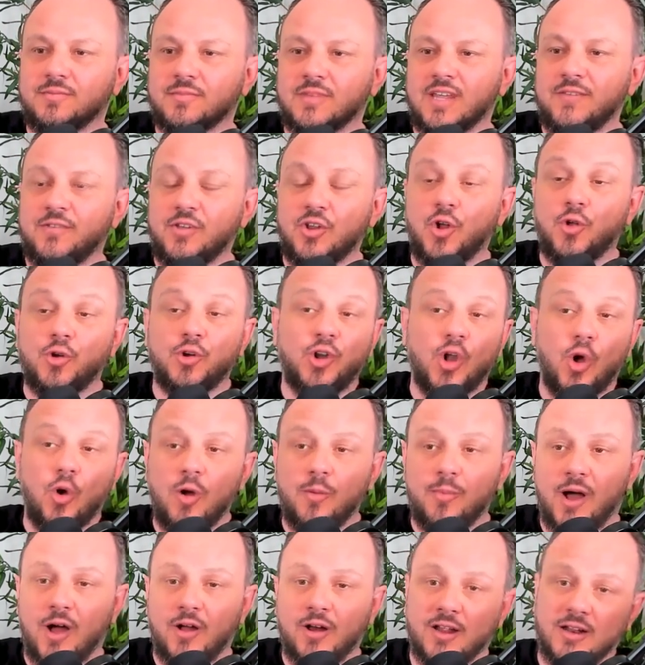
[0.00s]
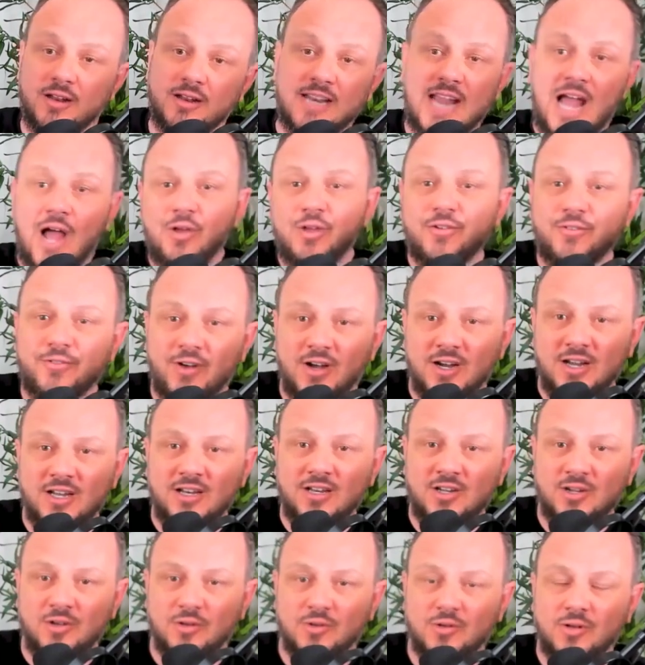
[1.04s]
If you don't know about it, now you
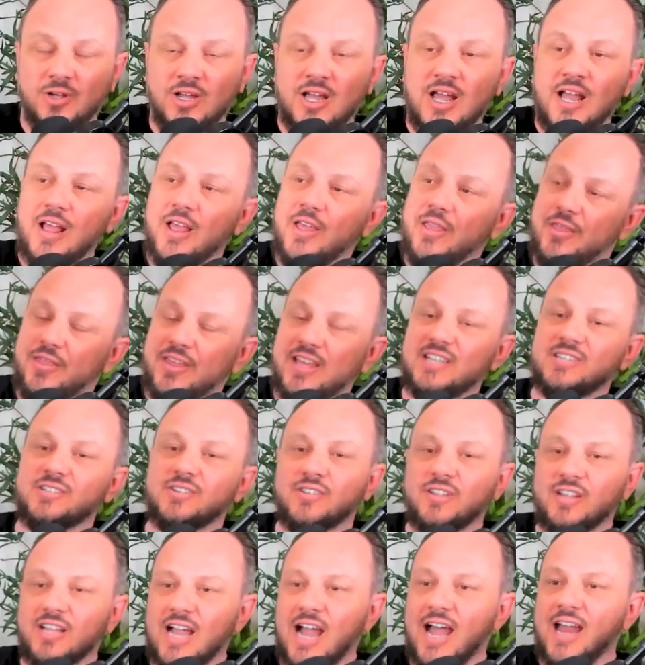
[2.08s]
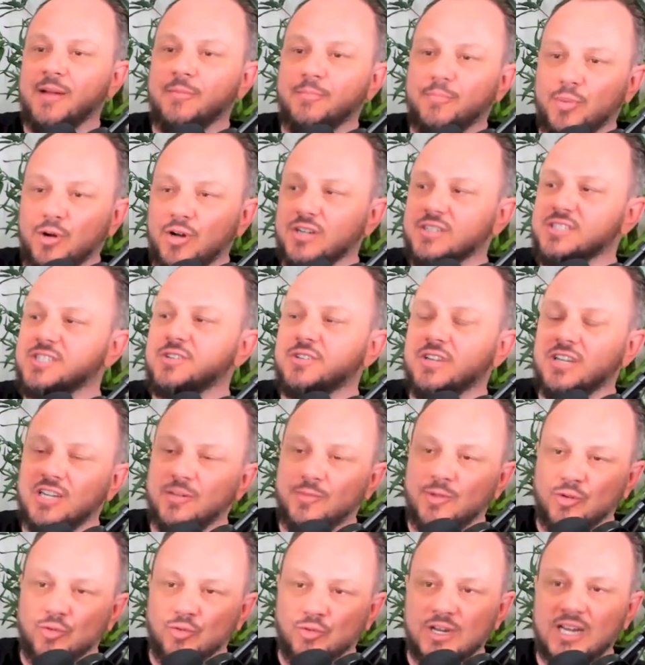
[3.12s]
fucking do. These are the kind of books you need to
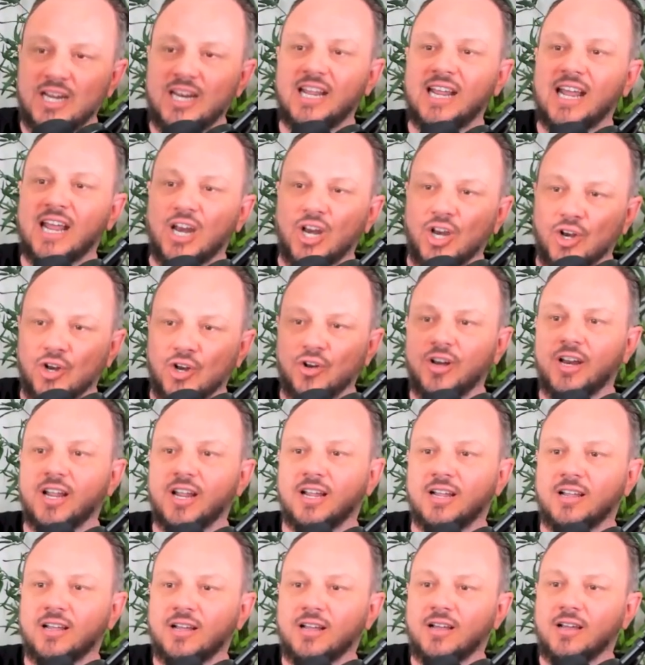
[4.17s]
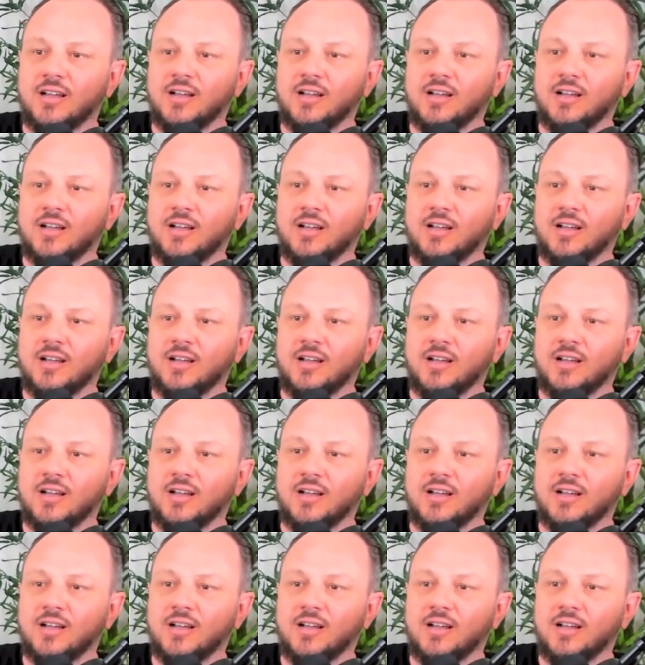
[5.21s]
be reading and learning.